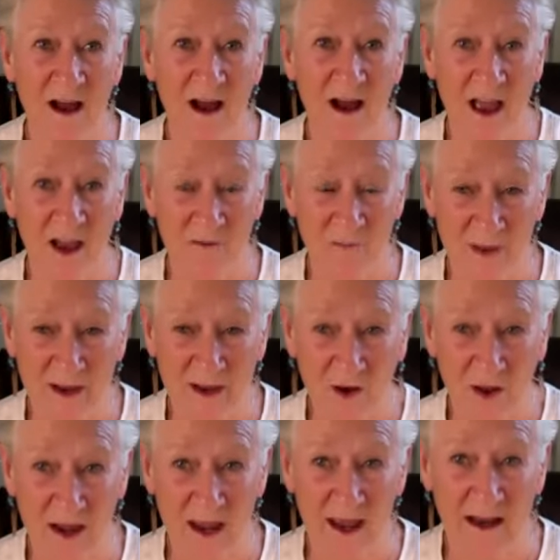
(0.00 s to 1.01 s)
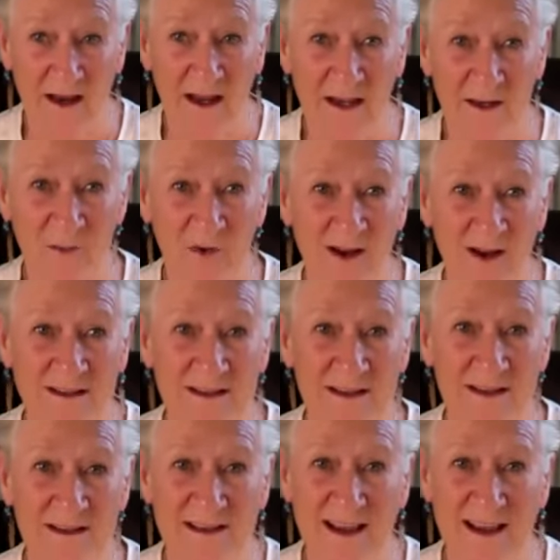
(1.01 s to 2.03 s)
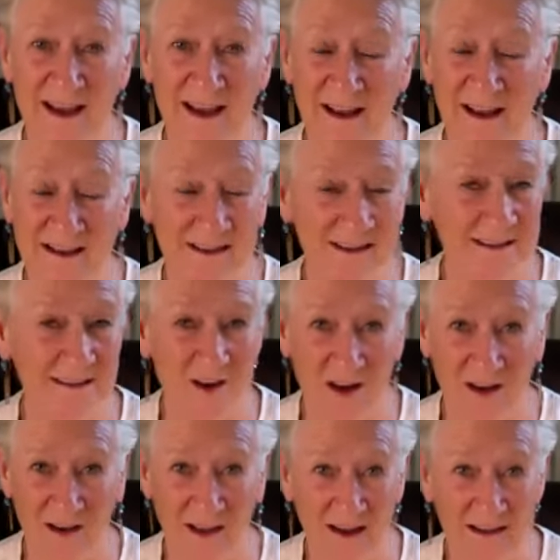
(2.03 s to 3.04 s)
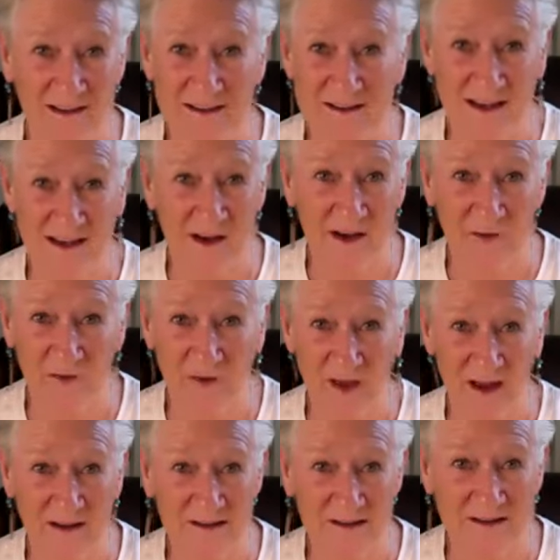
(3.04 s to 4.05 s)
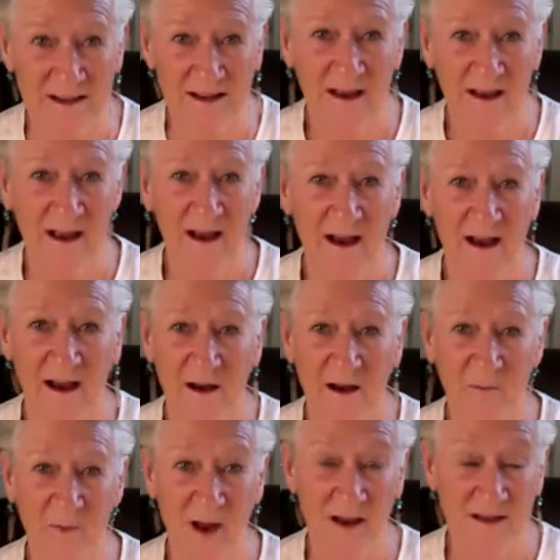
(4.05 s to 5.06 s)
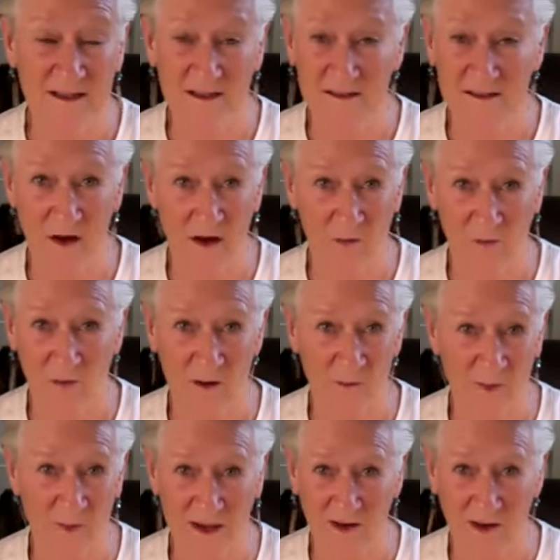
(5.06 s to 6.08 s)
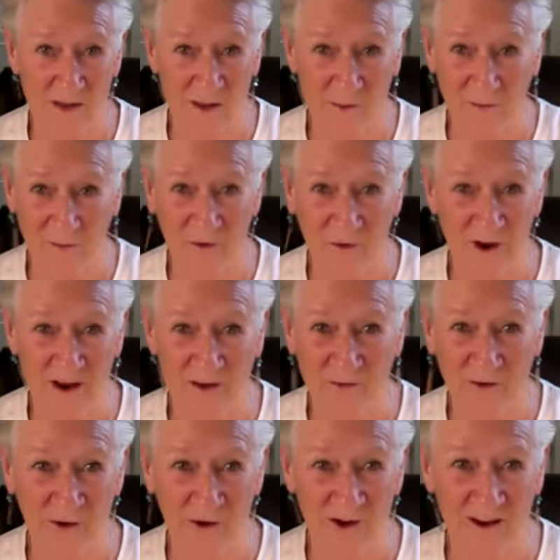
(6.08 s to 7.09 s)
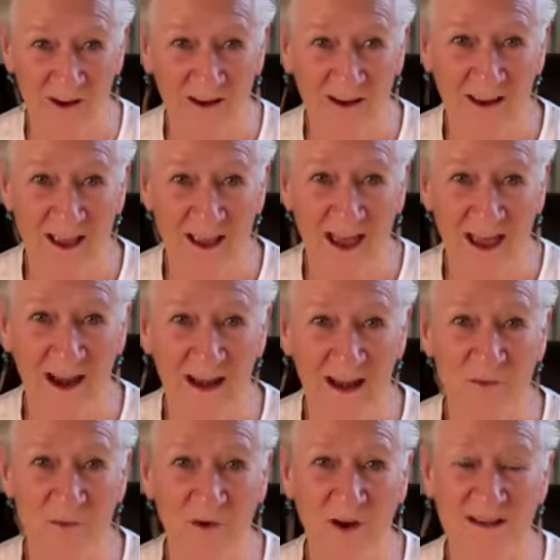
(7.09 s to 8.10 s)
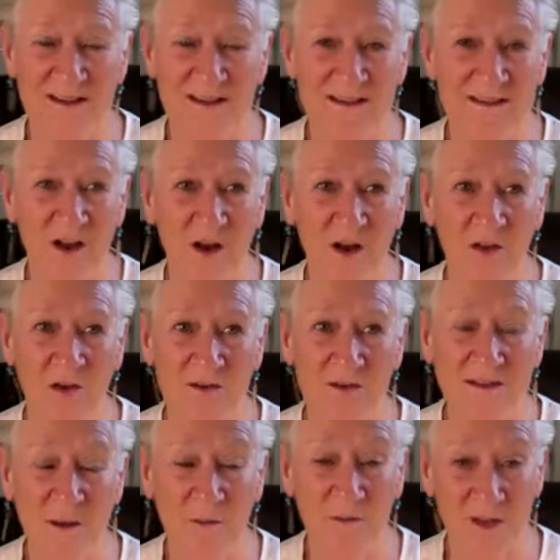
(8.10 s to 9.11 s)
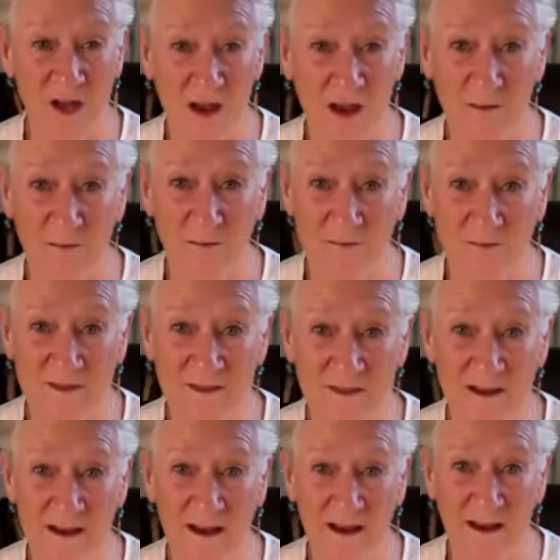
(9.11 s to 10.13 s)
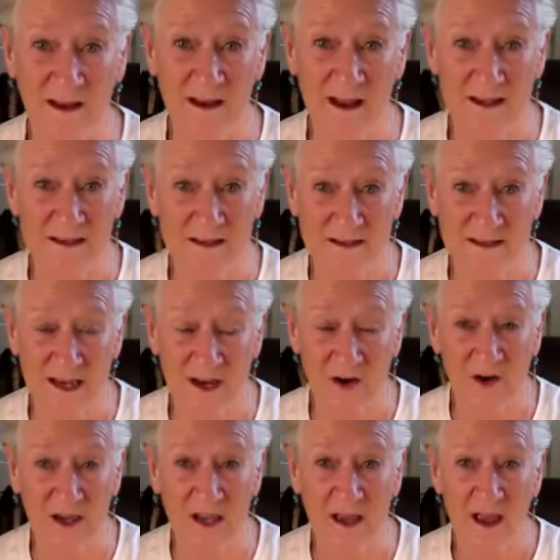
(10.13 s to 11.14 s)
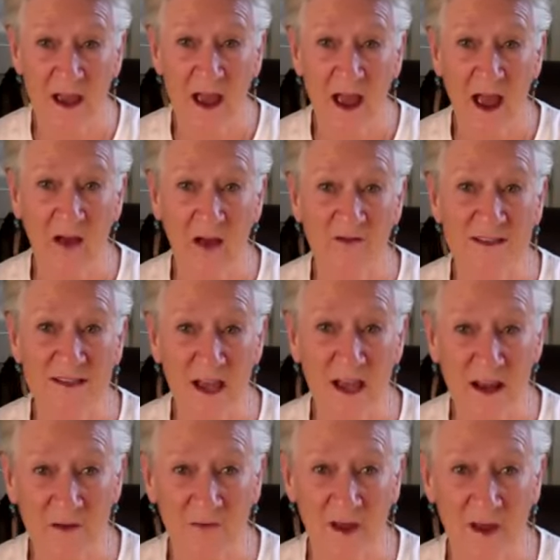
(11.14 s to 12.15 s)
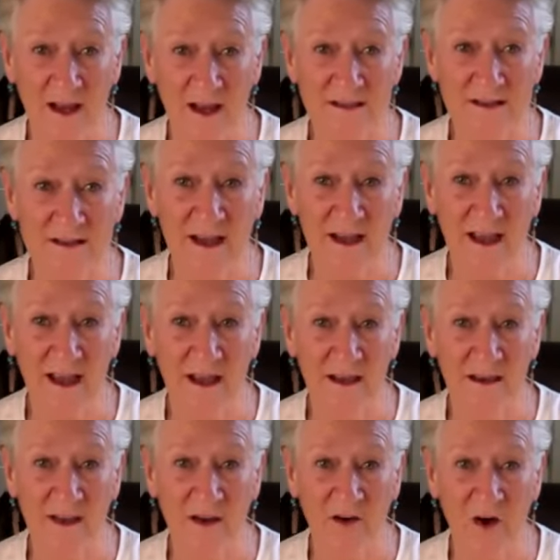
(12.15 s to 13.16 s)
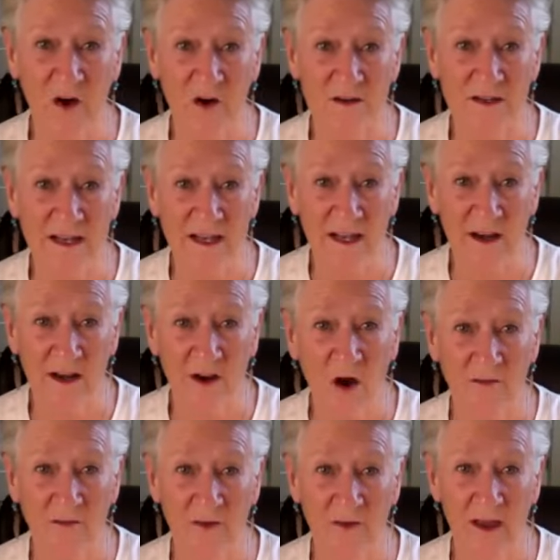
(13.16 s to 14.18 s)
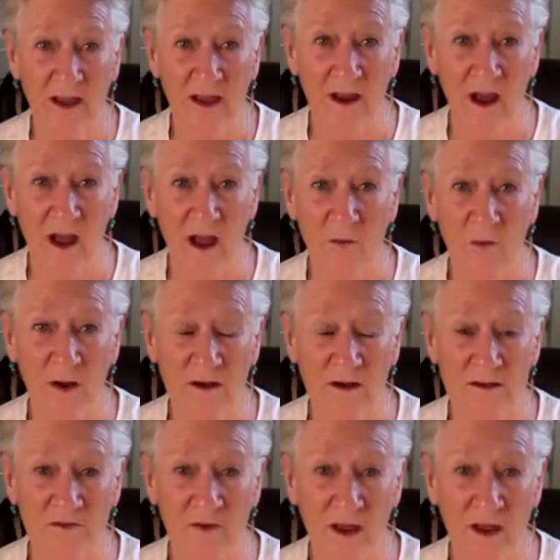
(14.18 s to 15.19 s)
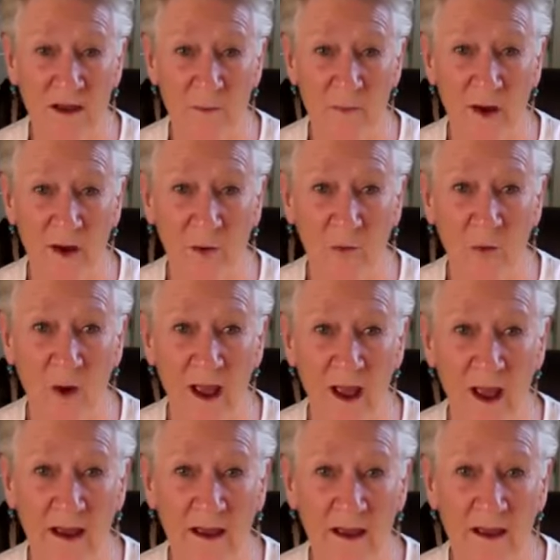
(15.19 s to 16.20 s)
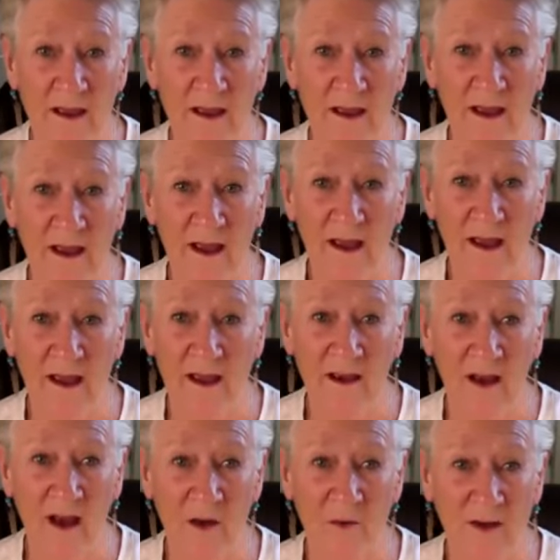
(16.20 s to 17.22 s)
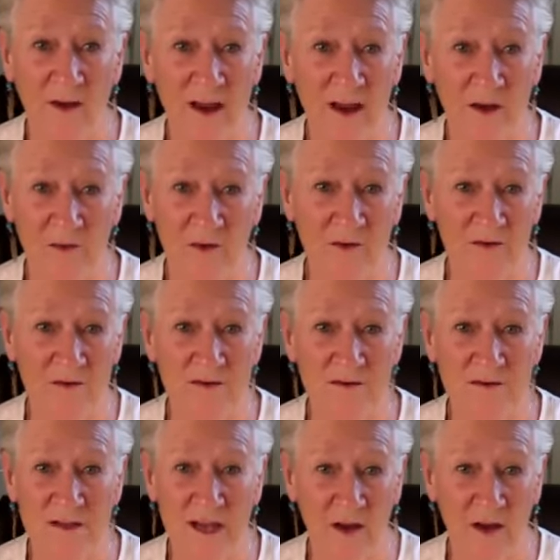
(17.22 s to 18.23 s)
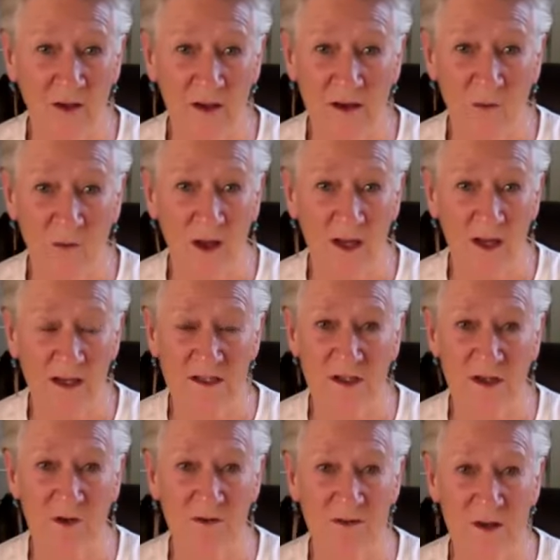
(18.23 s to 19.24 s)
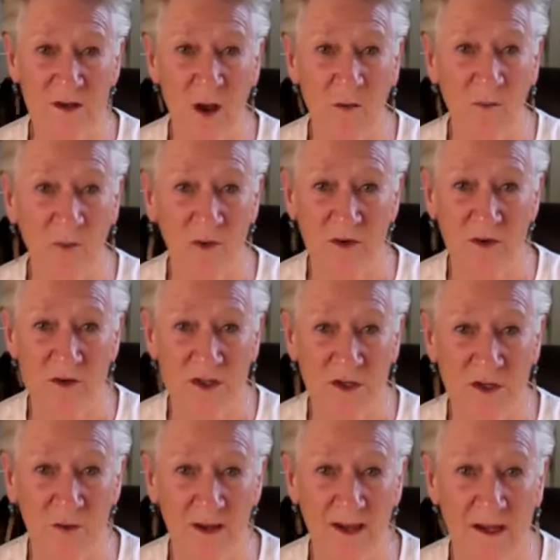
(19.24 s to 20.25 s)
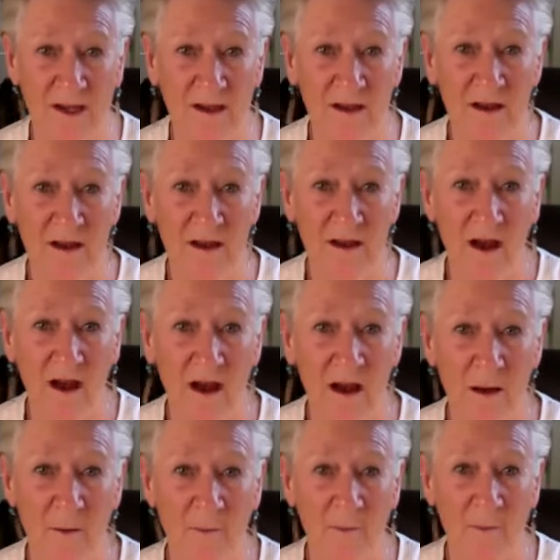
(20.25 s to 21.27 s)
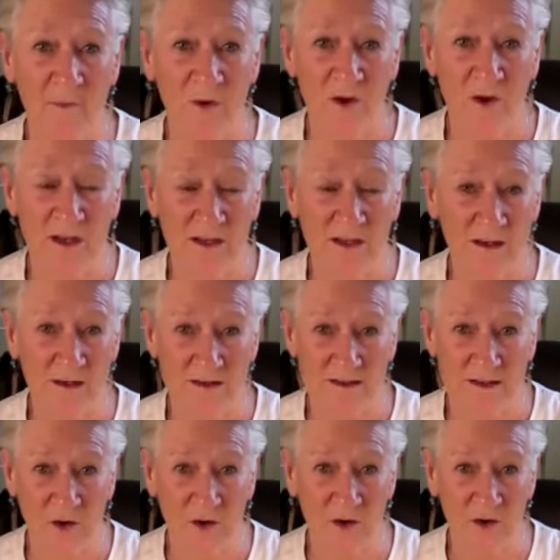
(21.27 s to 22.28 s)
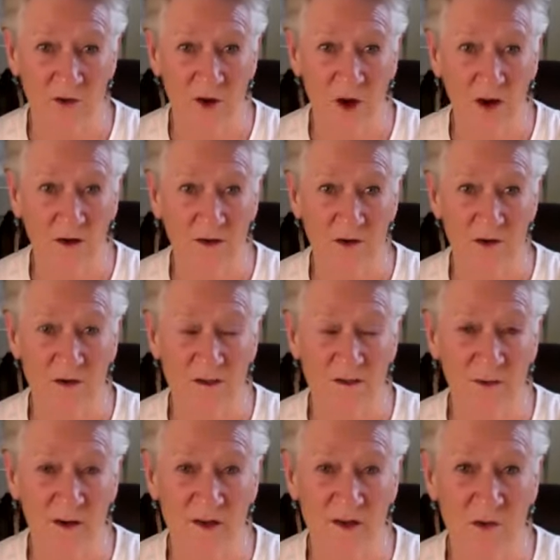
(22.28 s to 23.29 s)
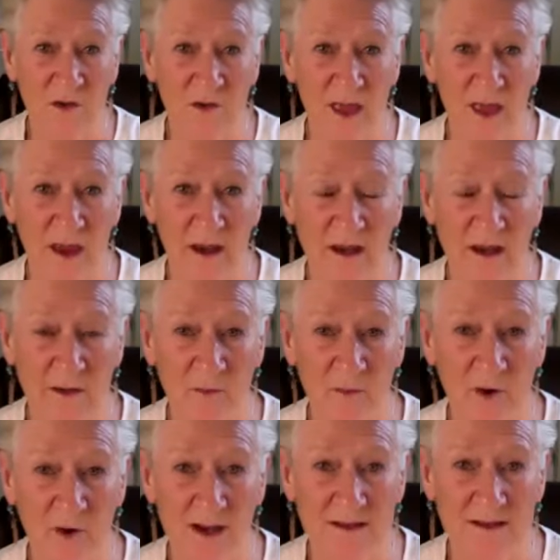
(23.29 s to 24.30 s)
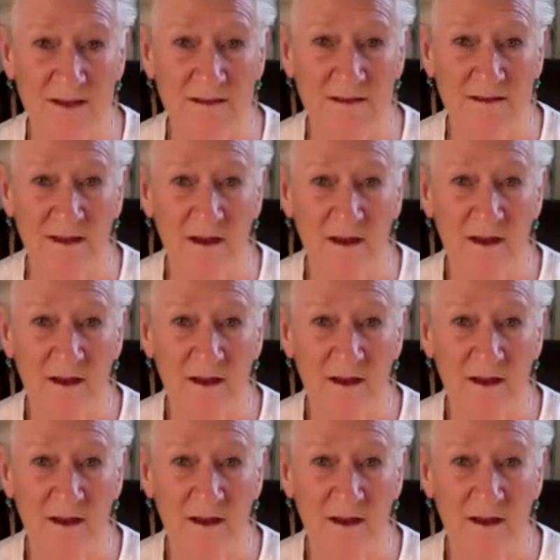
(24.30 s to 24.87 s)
I have been on antidepressants and I did not like the side effects. I did not want to be on them forever. Antidepressants, although sometimes necessary, have side effects and they're hard to get off. And I wanted to find a better way. And I would never tell anyone to stop what they're doing. You need to consult your doctor, especially with antidepressants.